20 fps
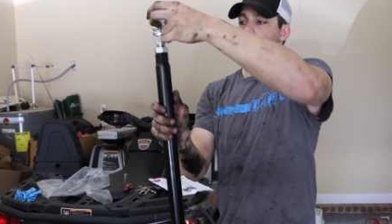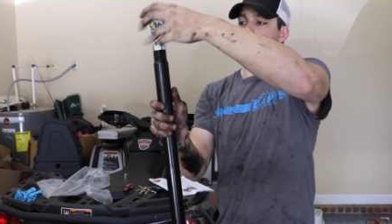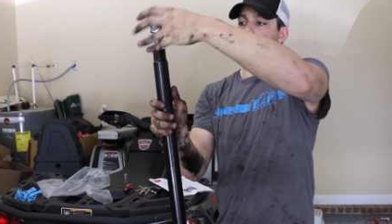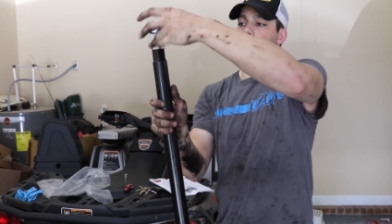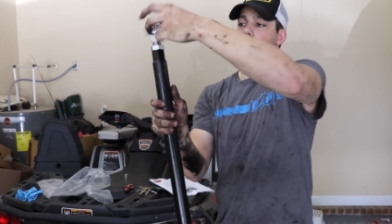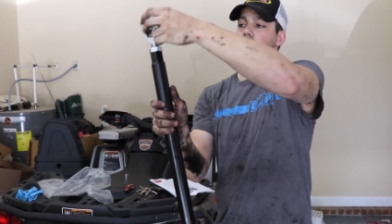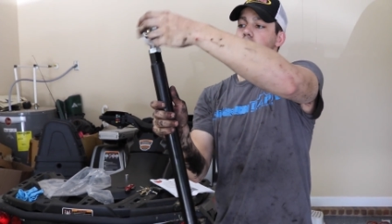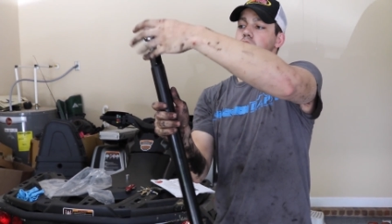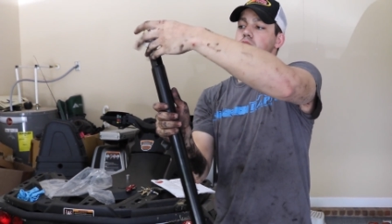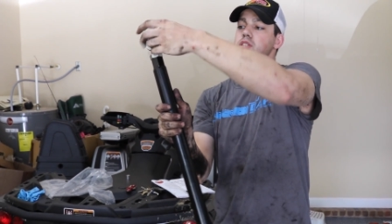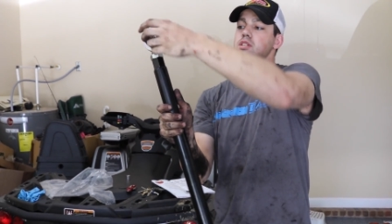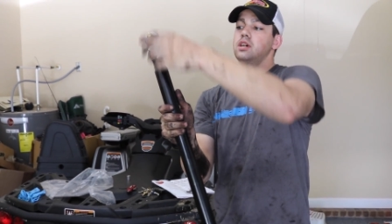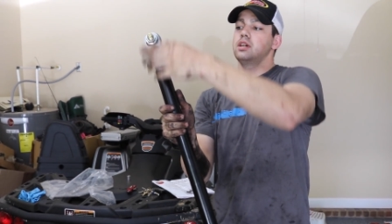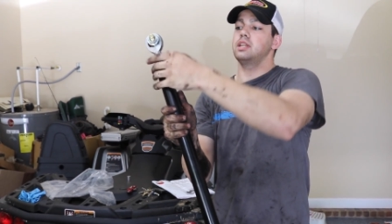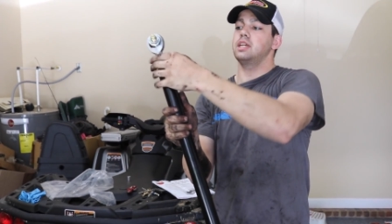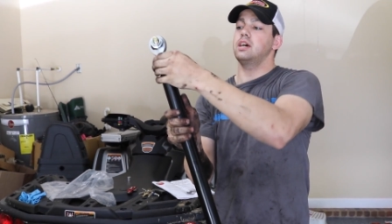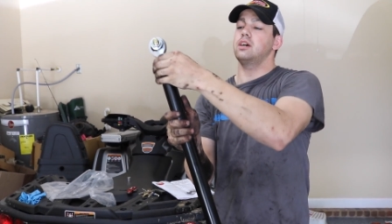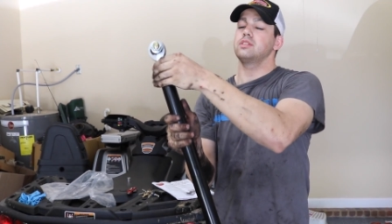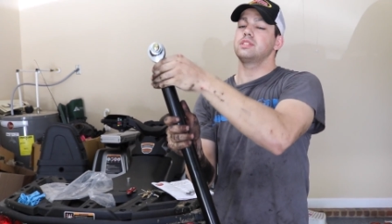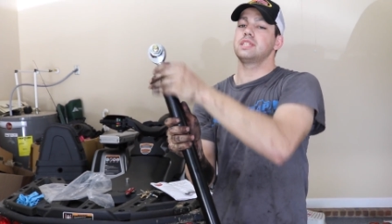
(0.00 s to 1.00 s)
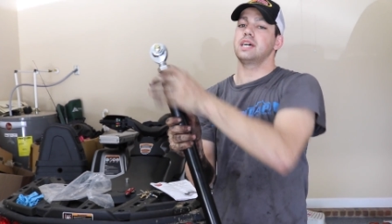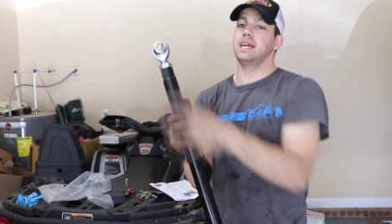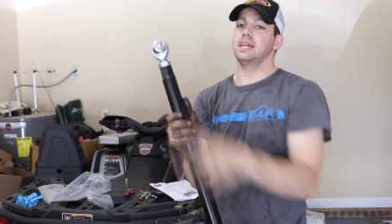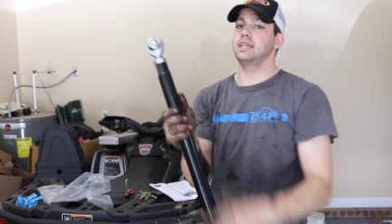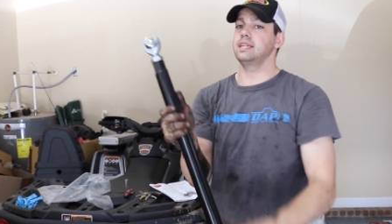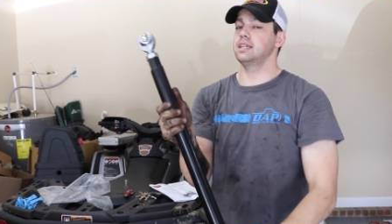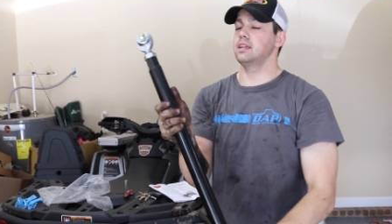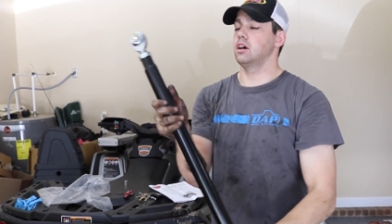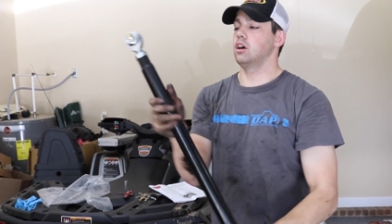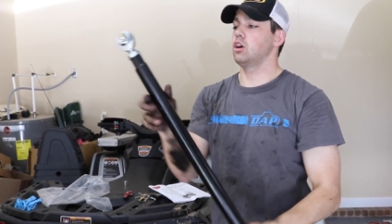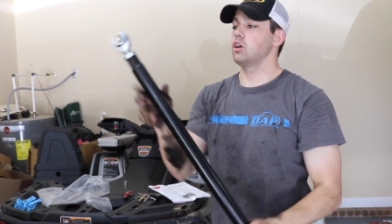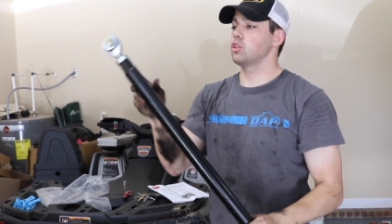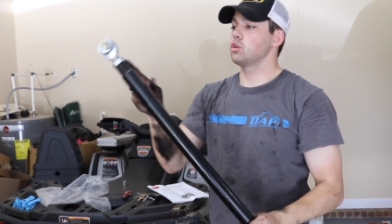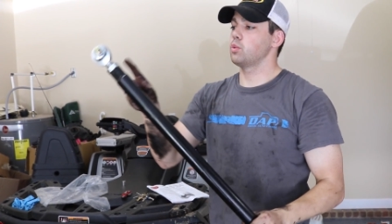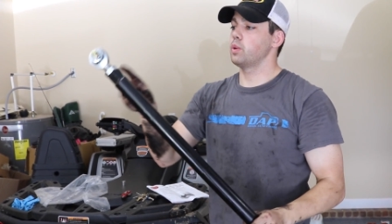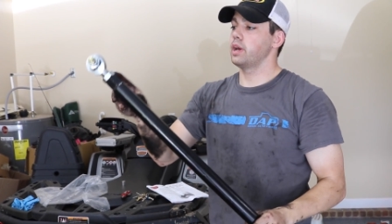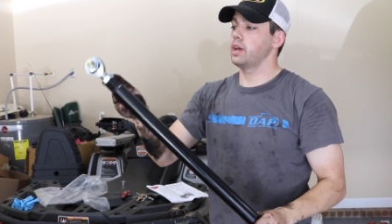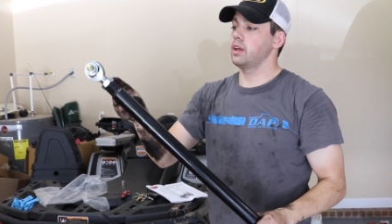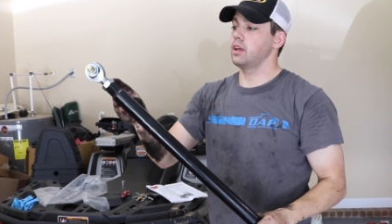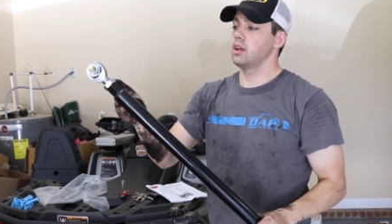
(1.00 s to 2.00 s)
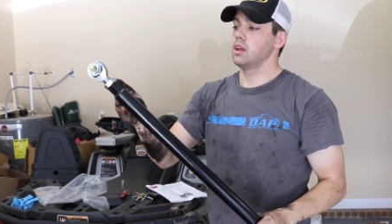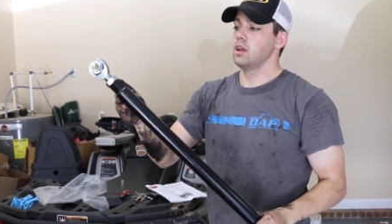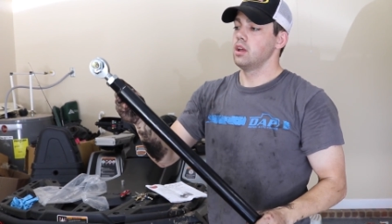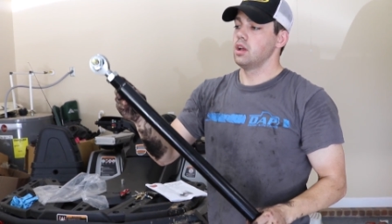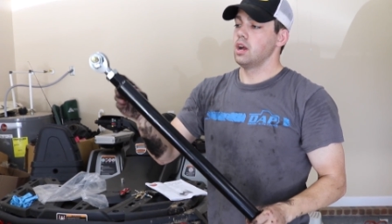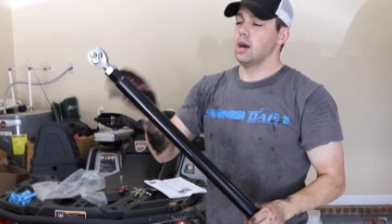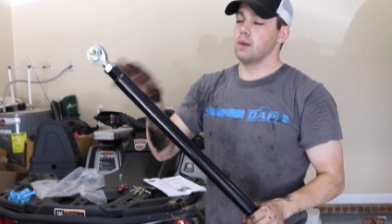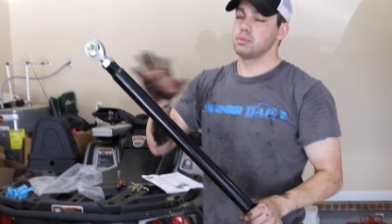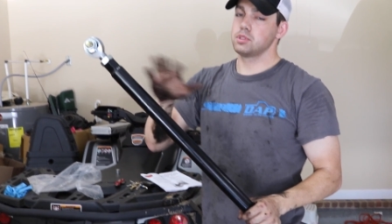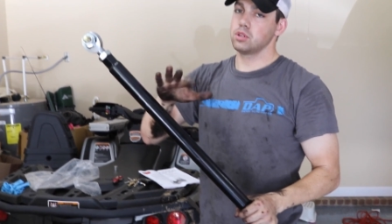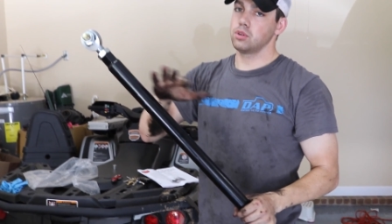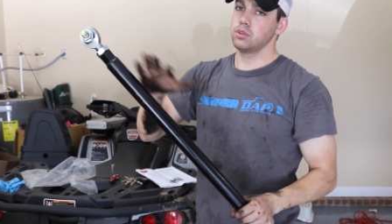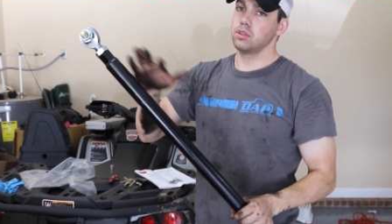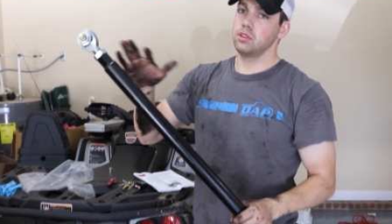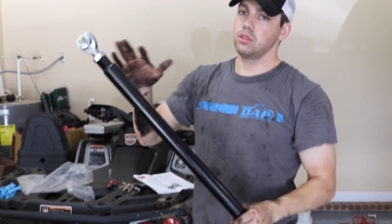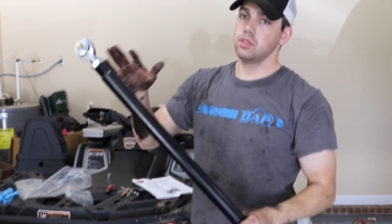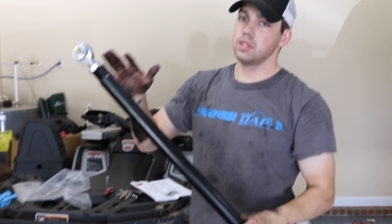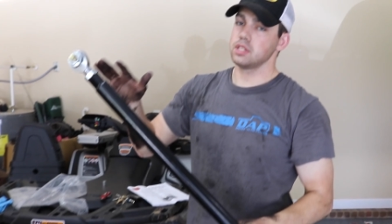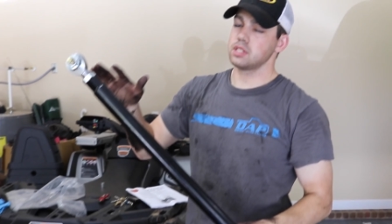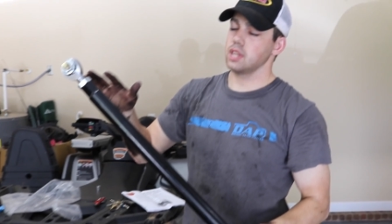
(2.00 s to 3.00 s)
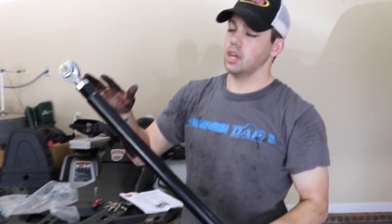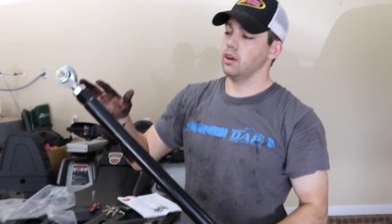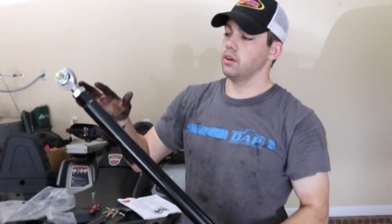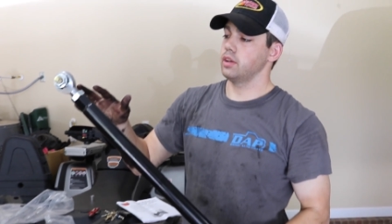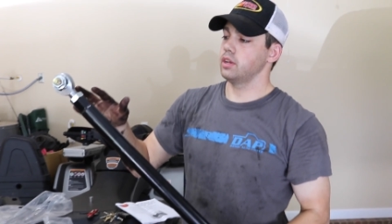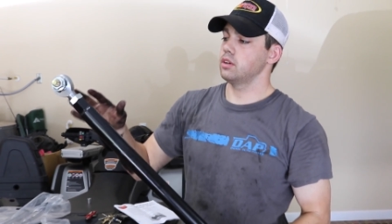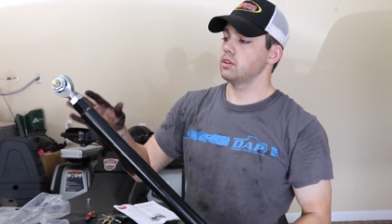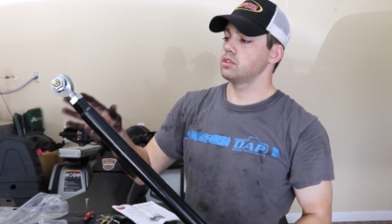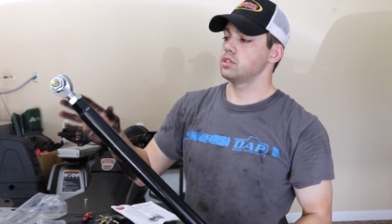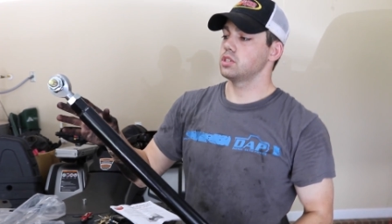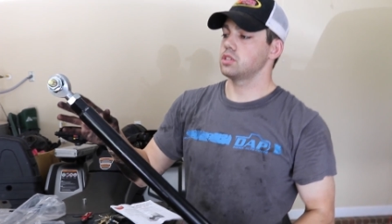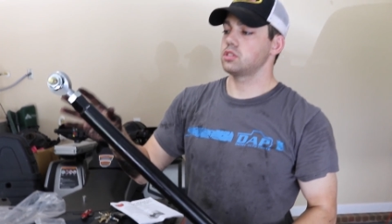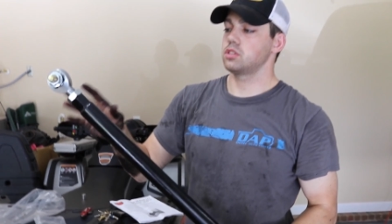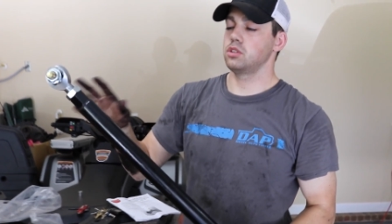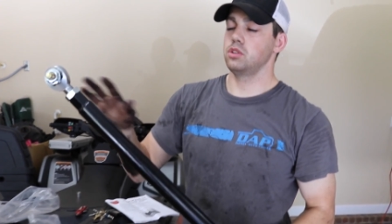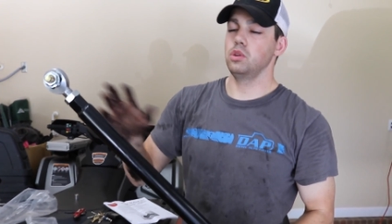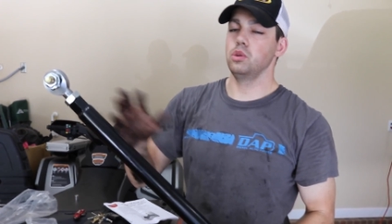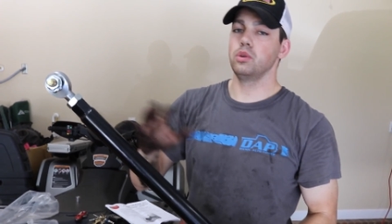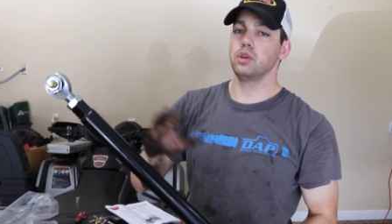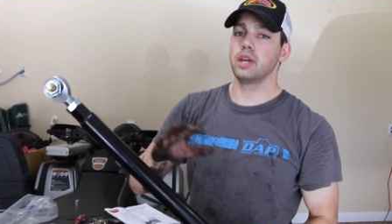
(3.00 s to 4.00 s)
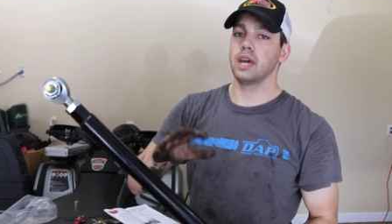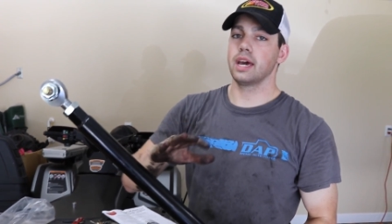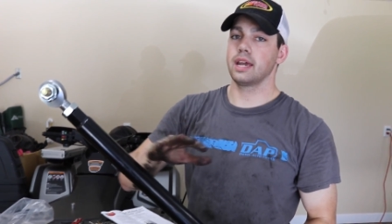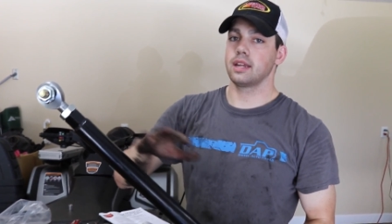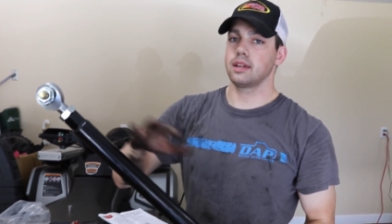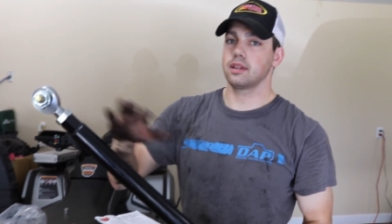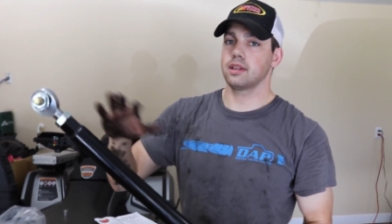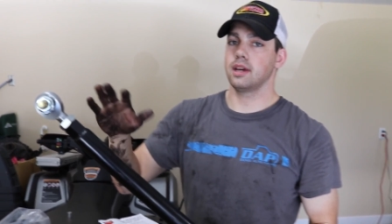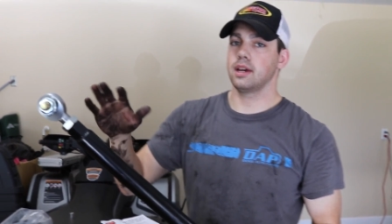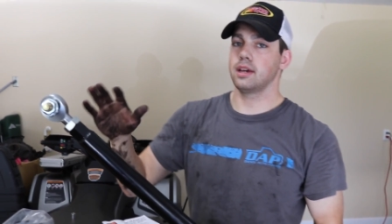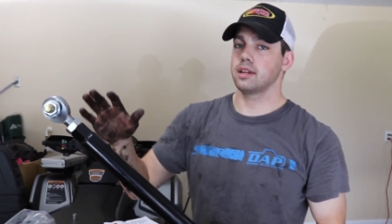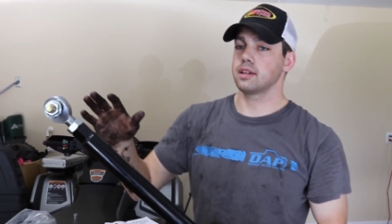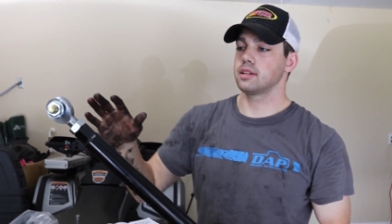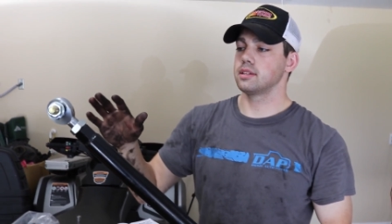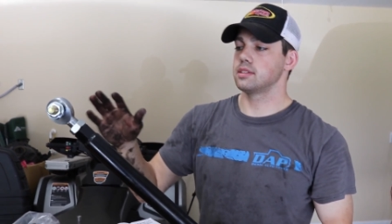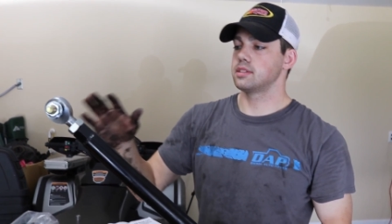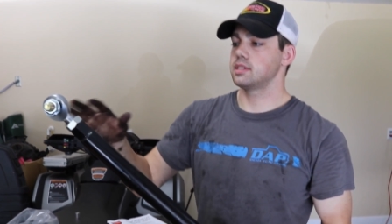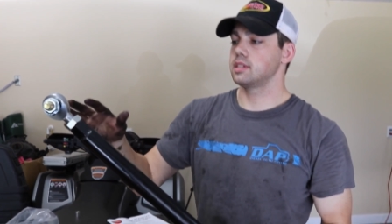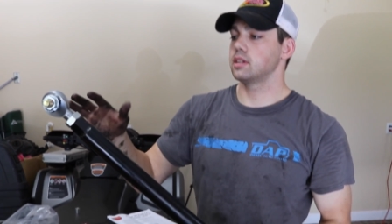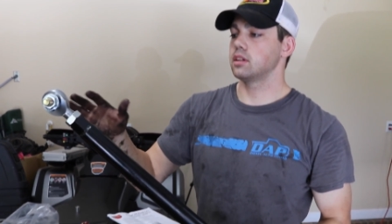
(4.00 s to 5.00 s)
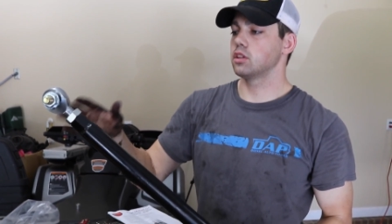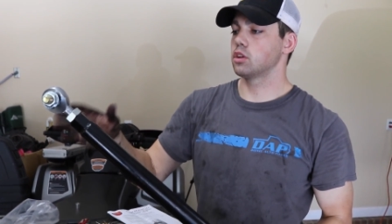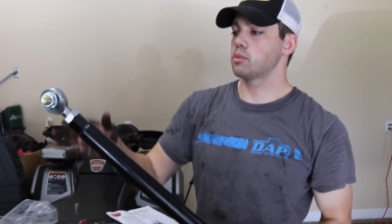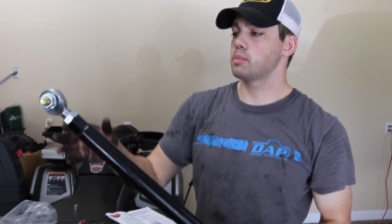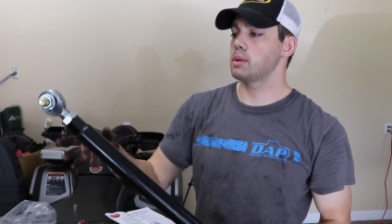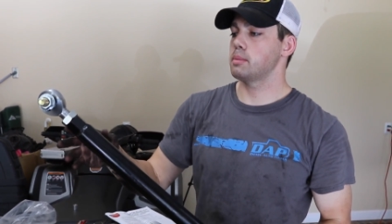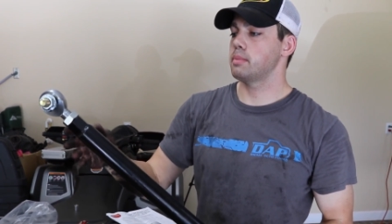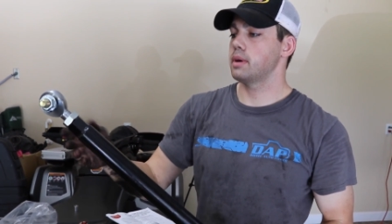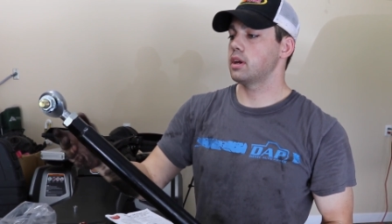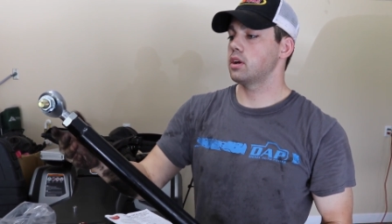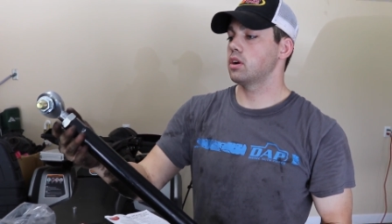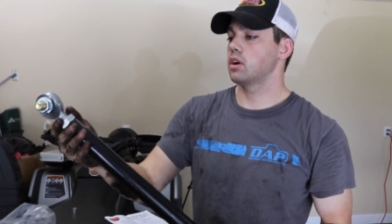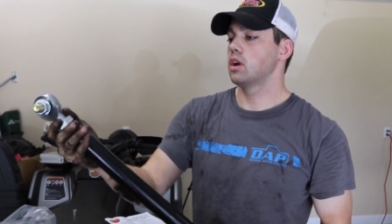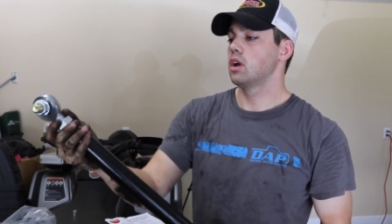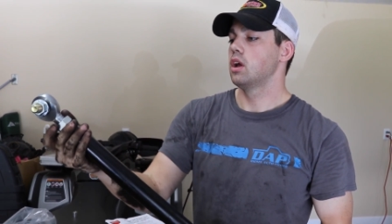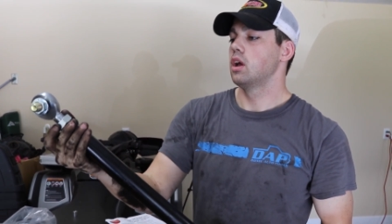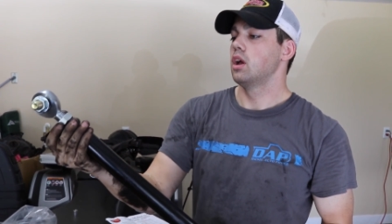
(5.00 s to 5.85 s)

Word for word: Twist this nut down, tighten it all the way. I'm showing you this out here just so you got it kind of can see it a little bit better.